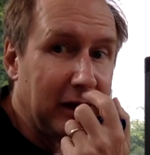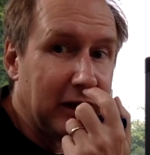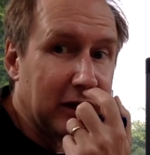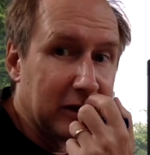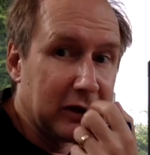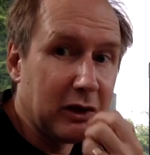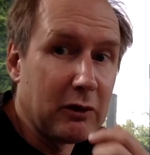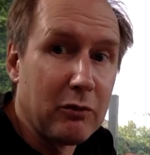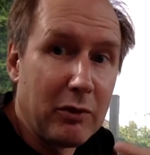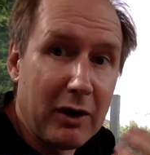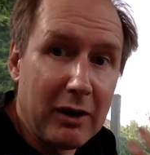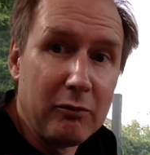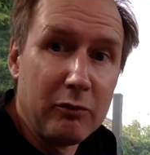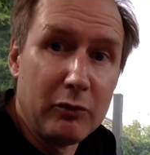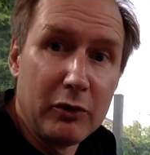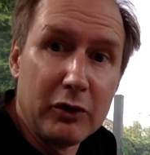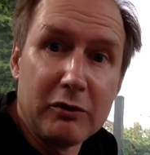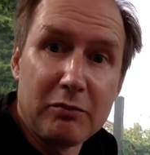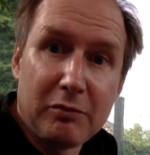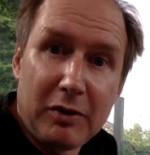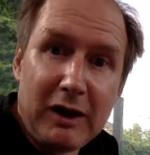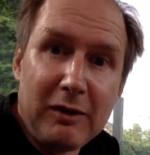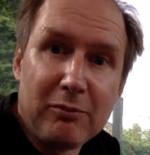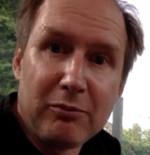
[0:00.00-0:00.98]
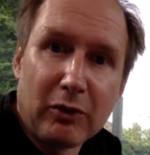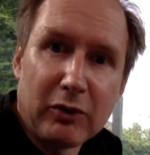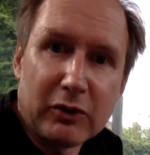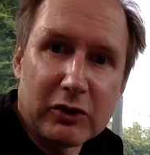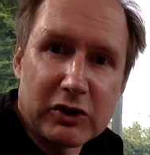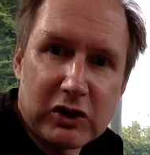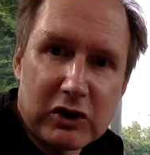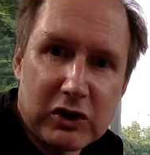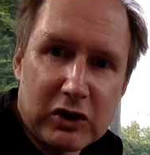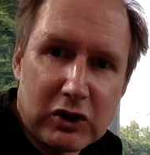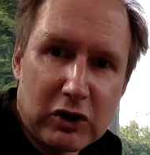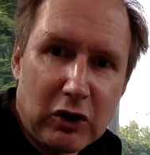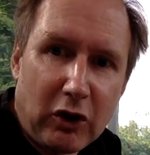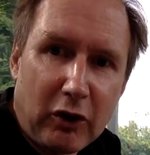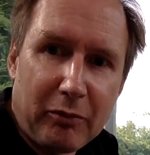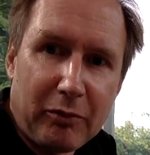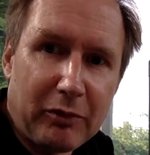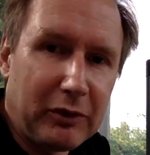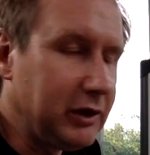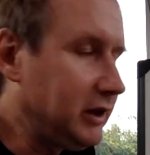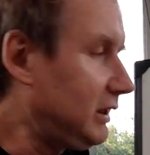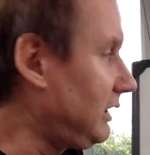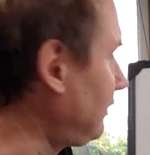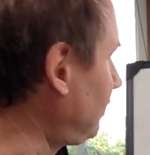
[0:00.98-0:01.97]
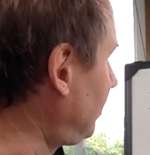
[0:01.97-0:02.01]
So when would people stop
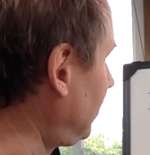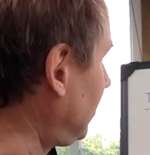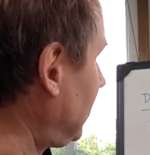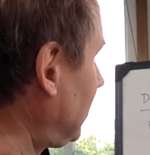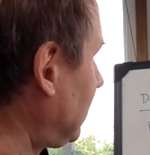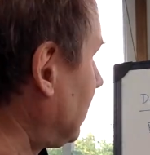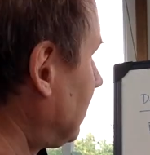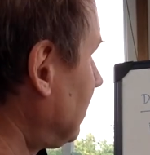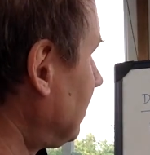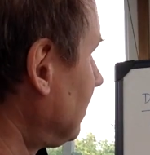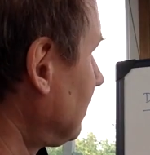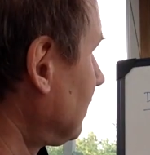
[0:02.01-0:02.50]
leaving